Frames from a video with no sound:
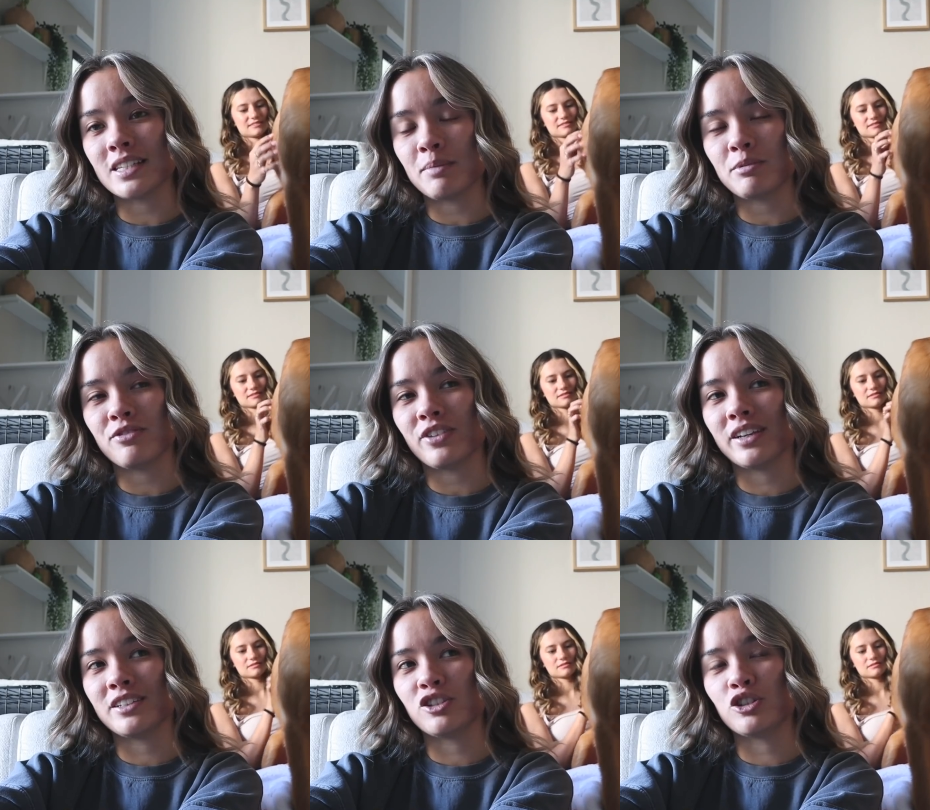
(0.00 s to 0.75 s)
Speaker 1: time to
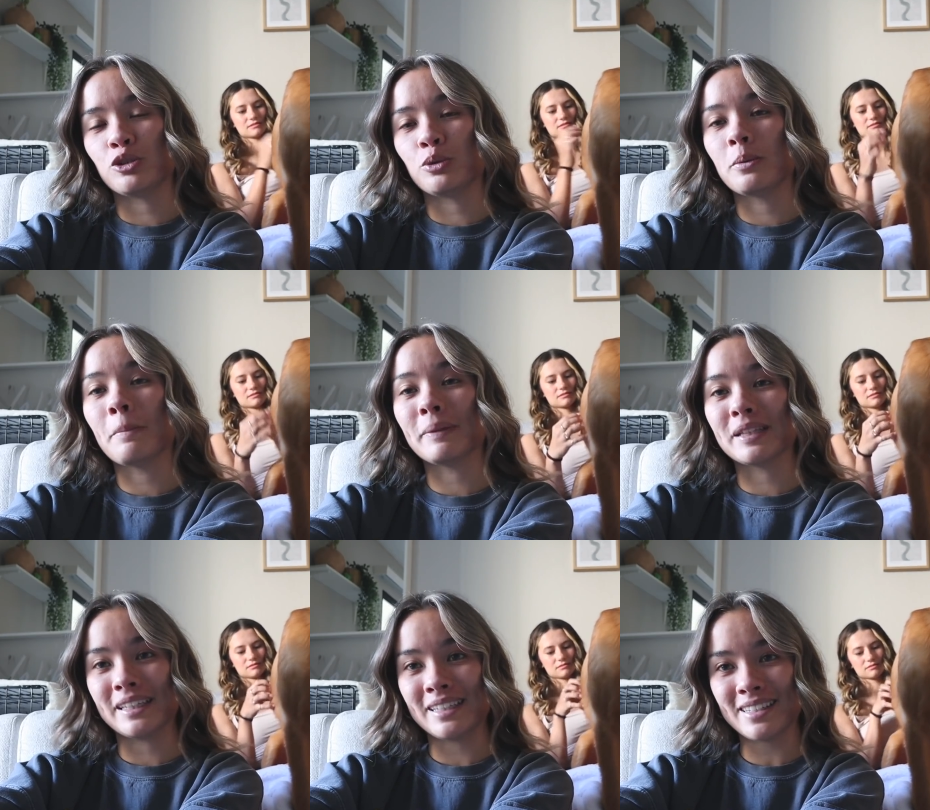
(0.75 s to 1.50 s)
find a new
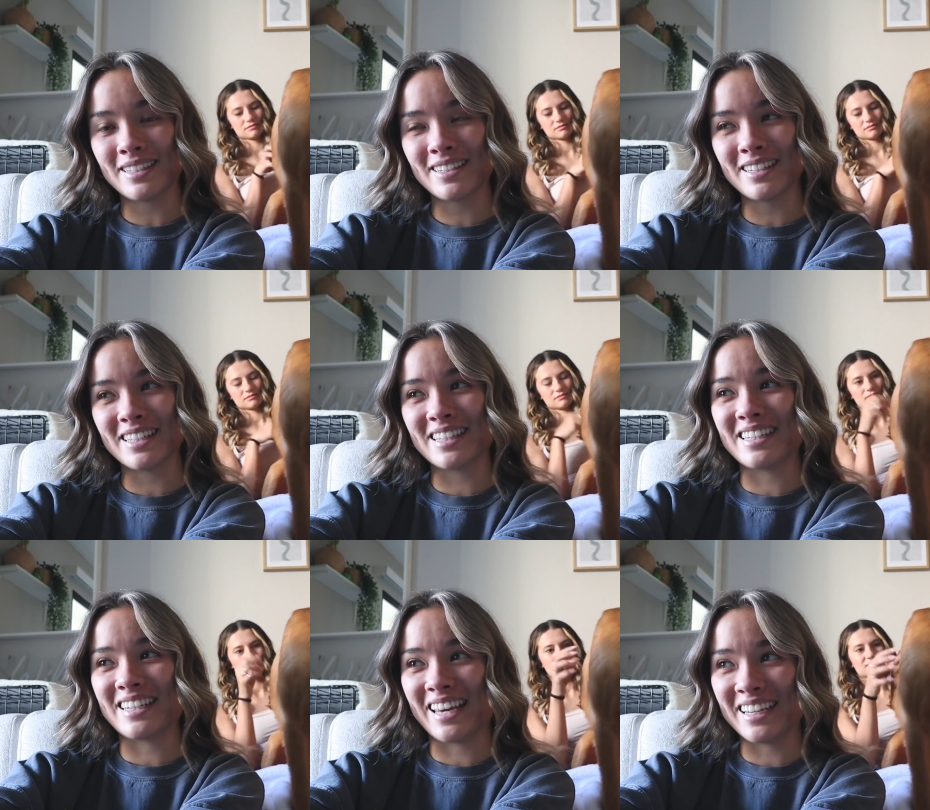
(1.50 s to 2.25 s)
place to
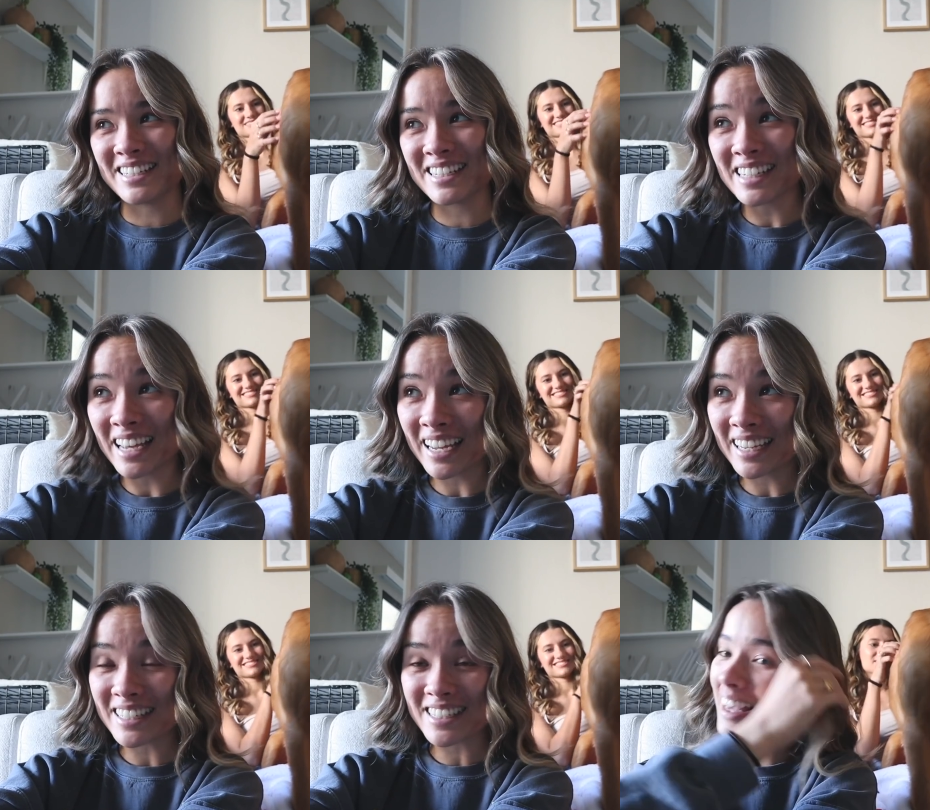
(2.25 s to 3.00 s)
stay
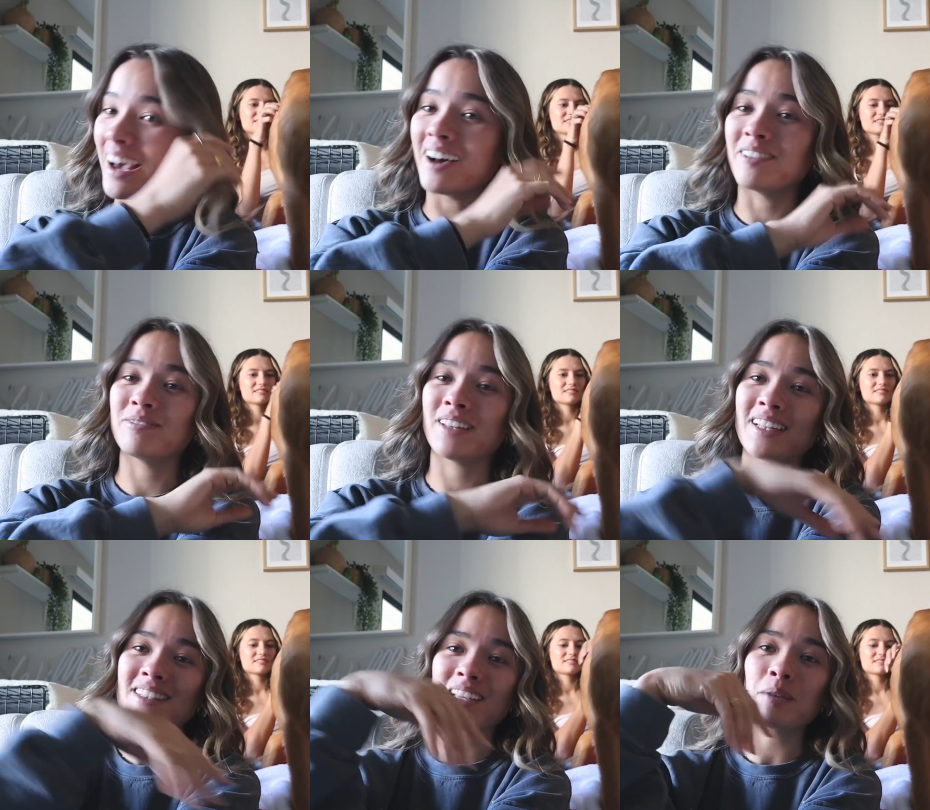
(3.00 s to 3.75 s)
tonight. Yeah,
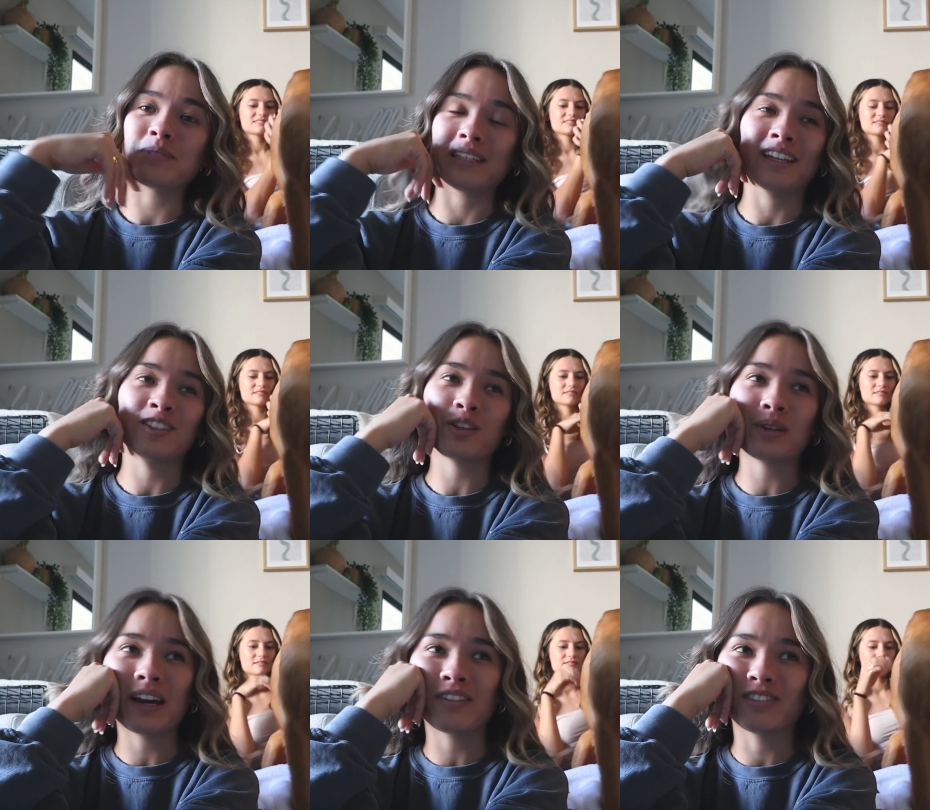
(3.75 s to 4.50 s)
that's the update. That's all
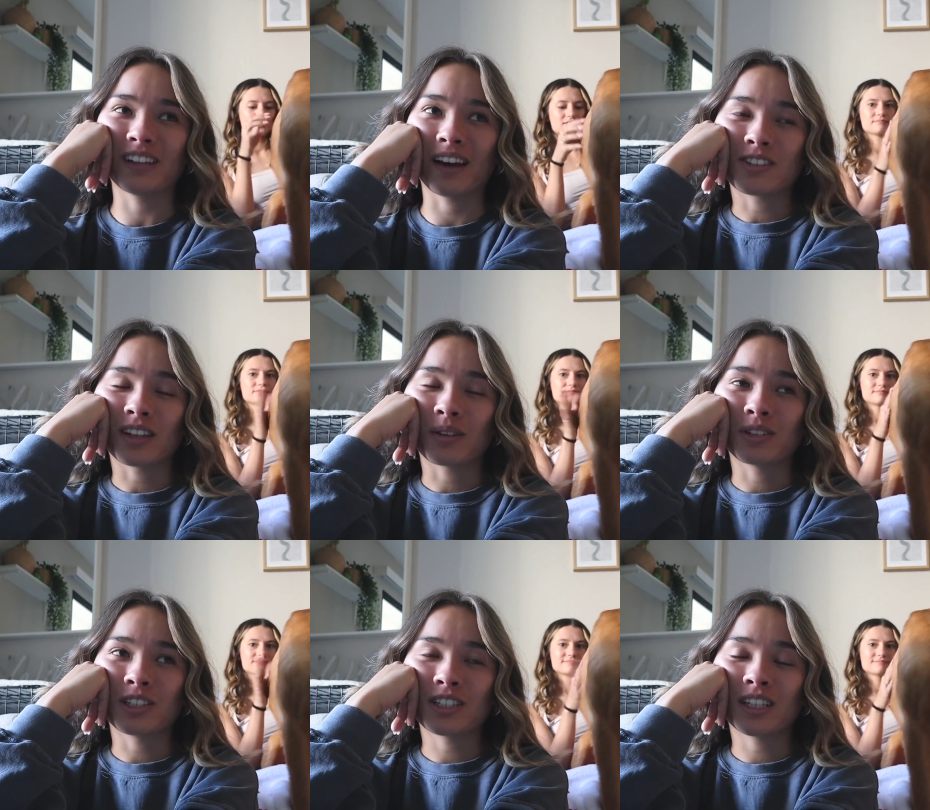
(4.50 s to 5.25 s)
we have for now. So now
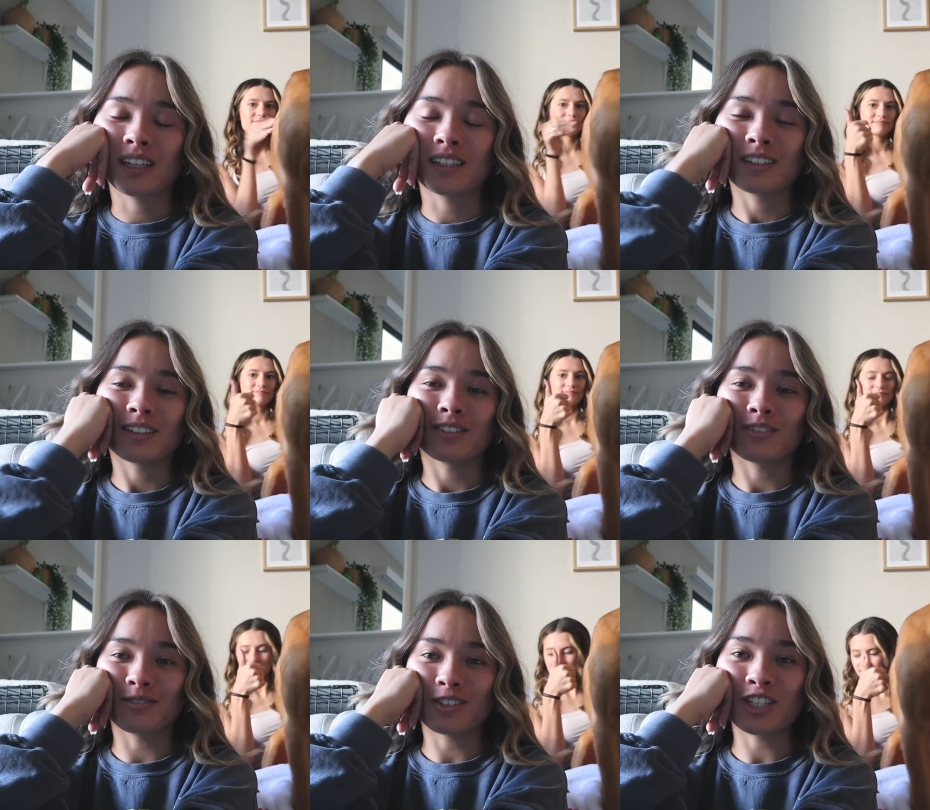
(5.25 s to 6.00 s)
we're just kind of
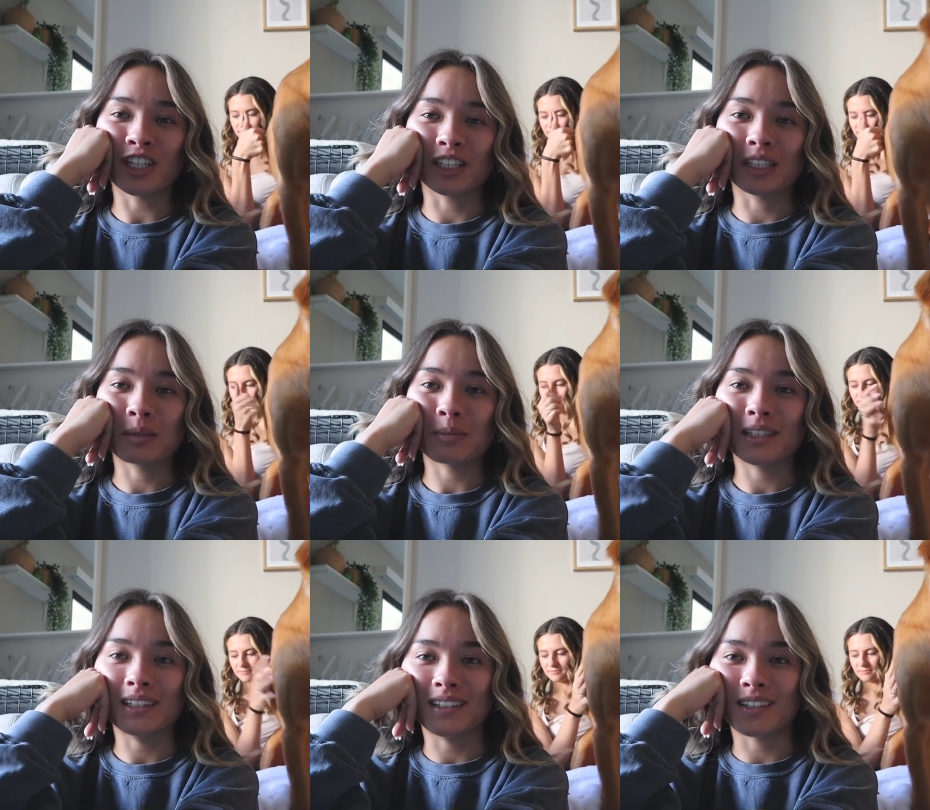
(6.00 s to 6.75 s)
chilling
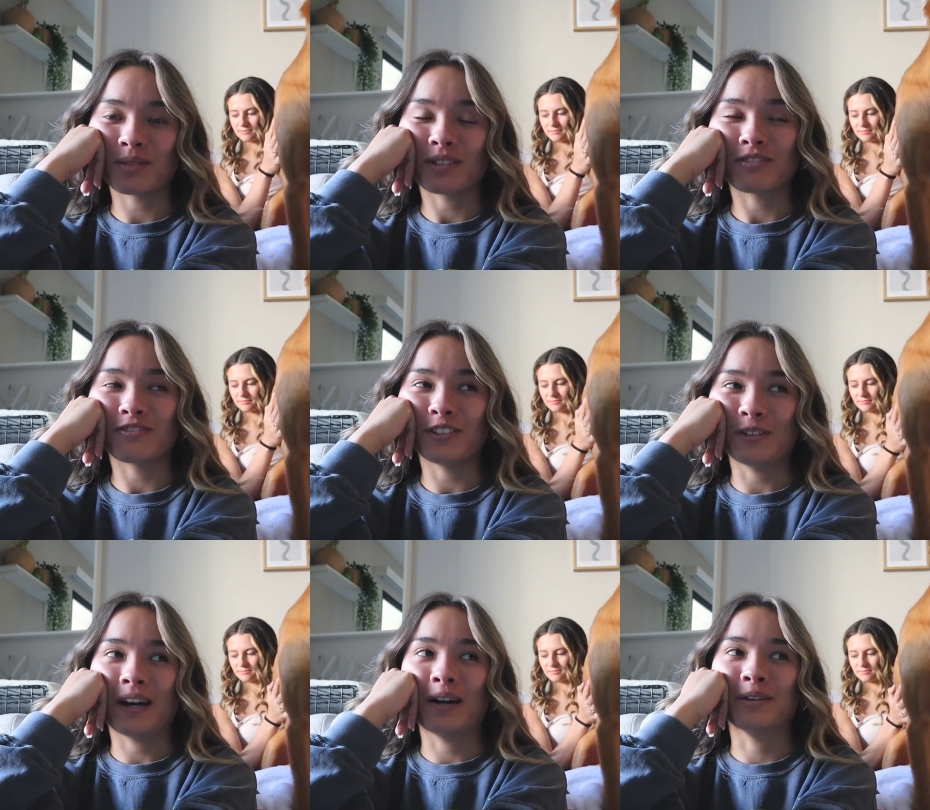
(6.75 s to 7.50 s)
because we have a
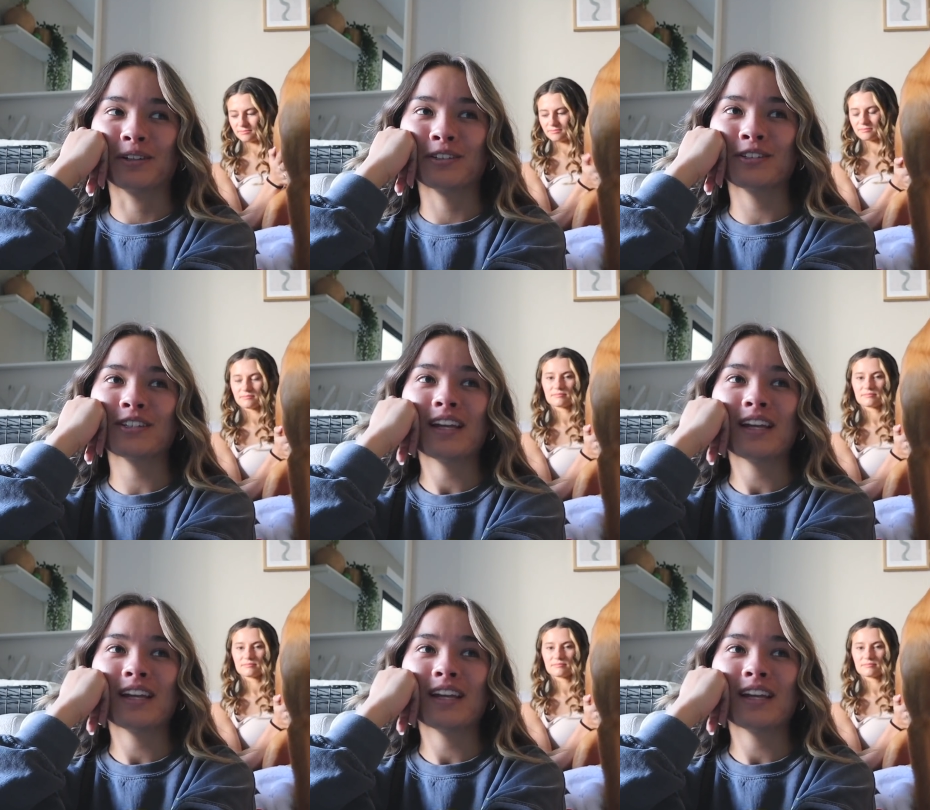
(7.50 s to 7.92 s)
few hours